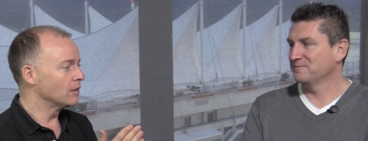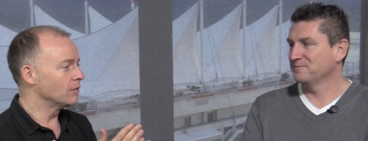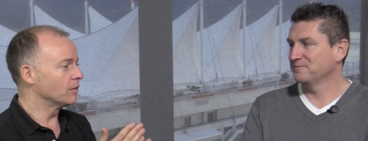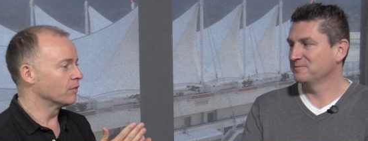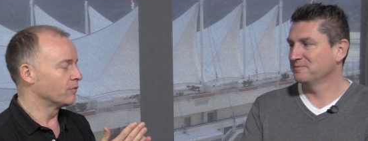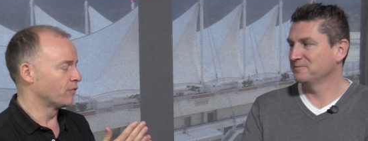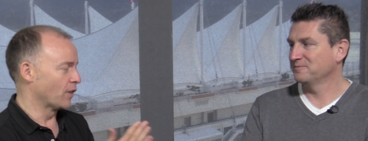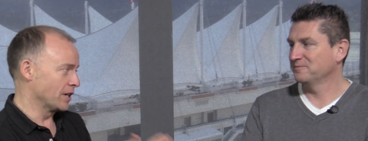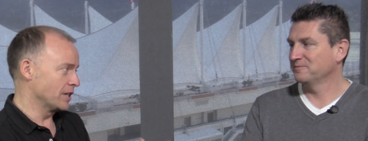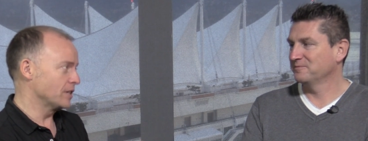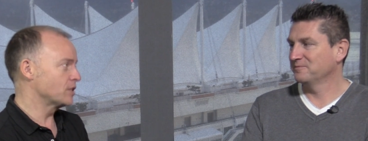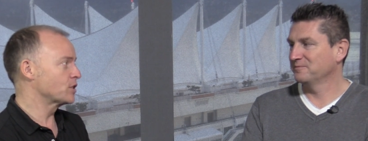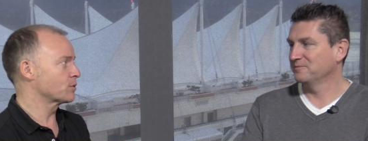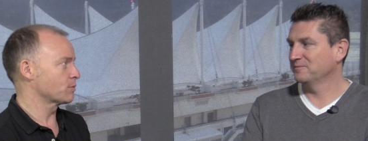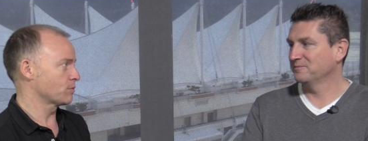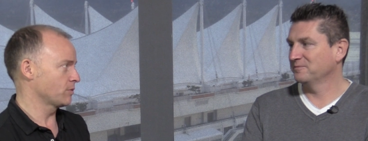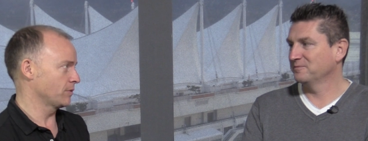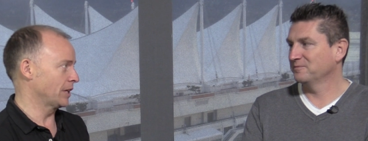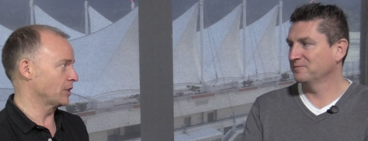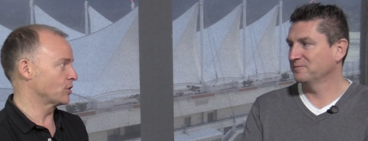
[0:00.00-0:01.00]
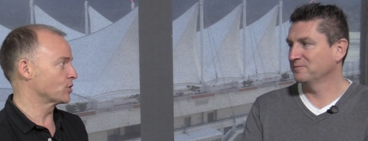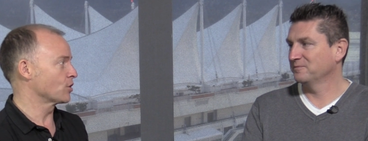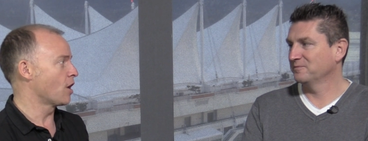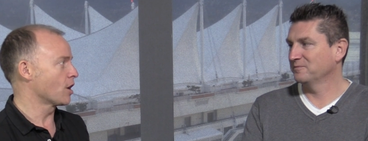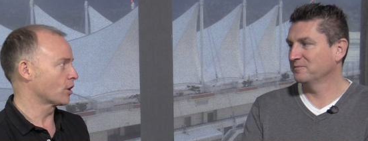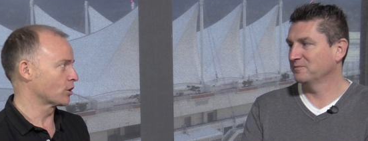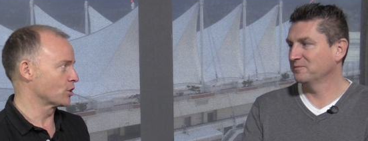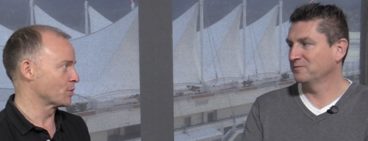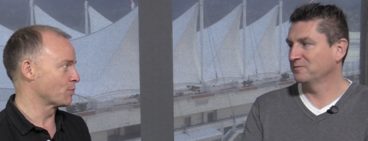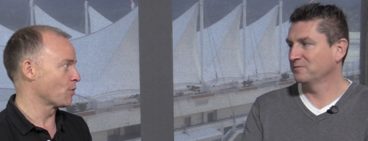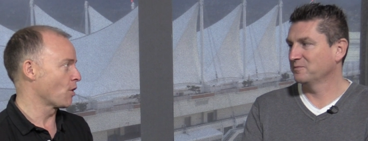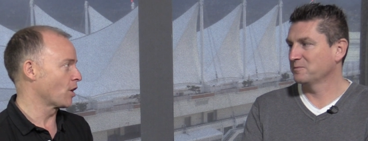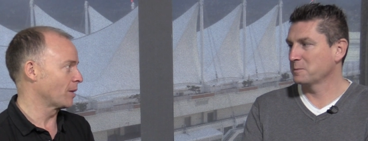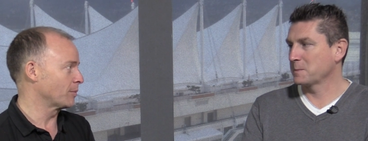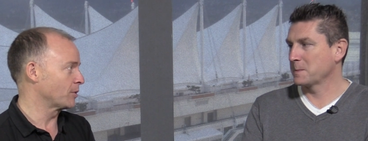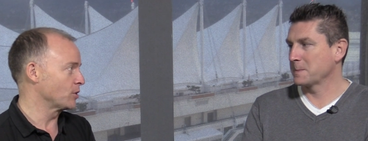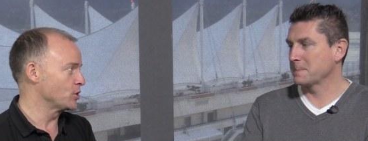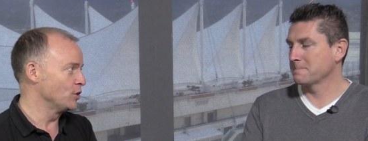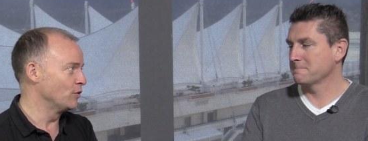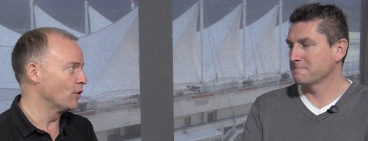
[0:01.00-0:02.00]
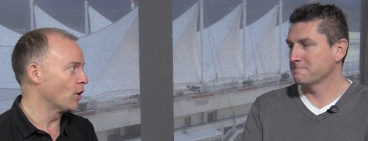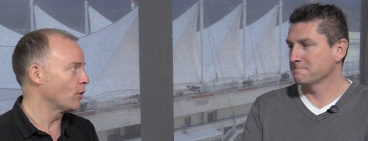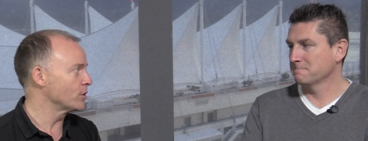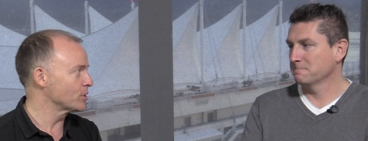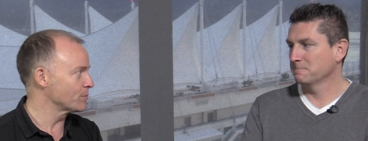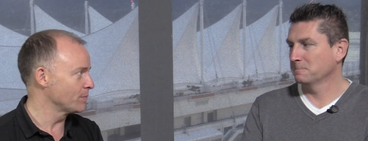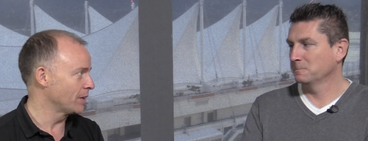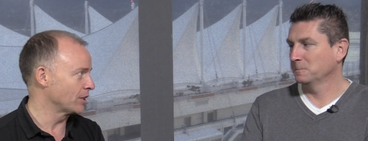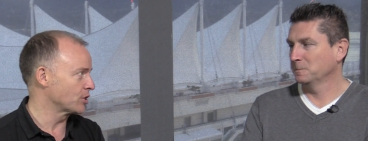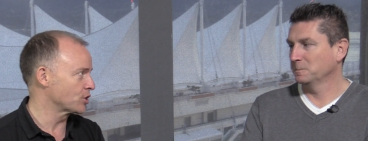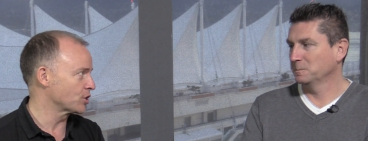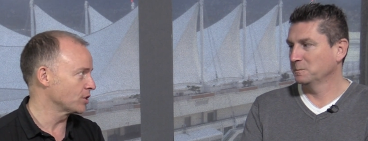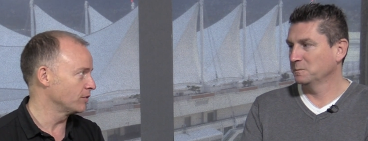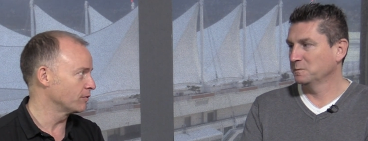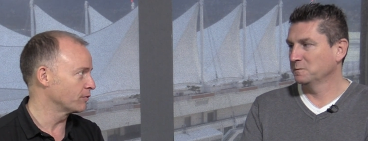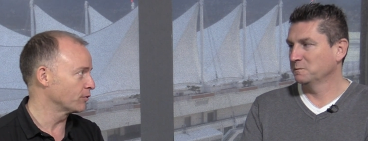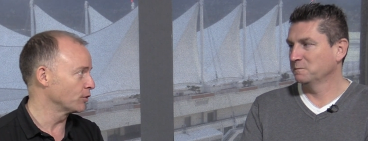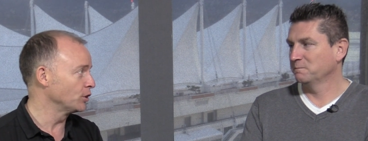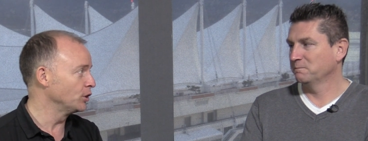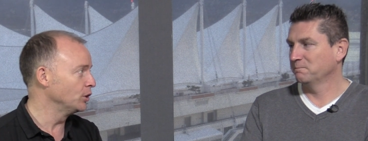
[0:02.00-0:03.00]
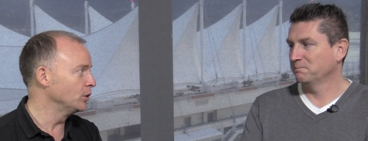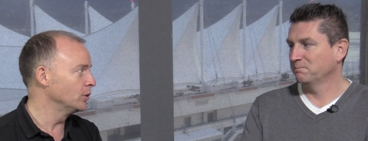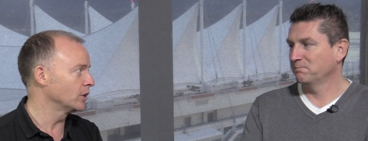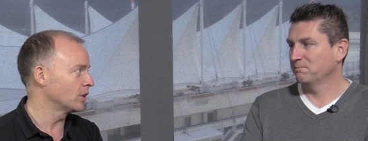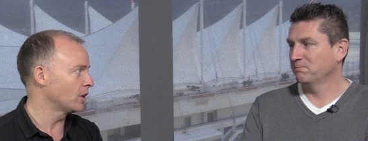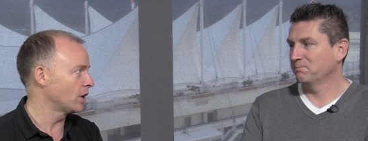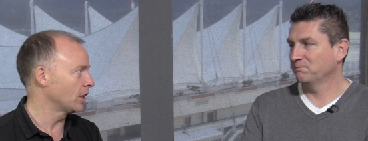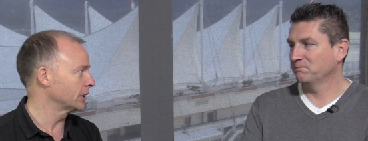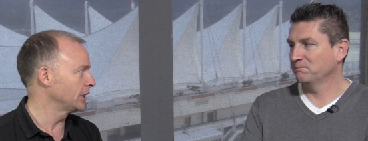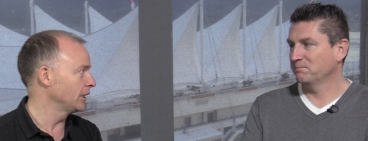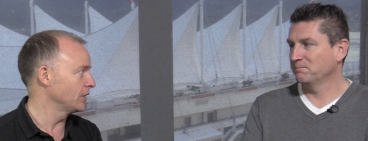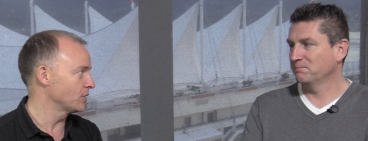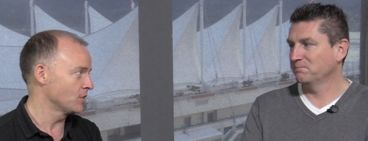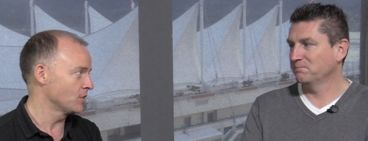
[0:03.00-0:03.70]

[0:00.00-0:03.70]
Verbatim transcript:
Speaker 1: Funny it's that soccer's brought up because you've always mentioned for you in hockey, it's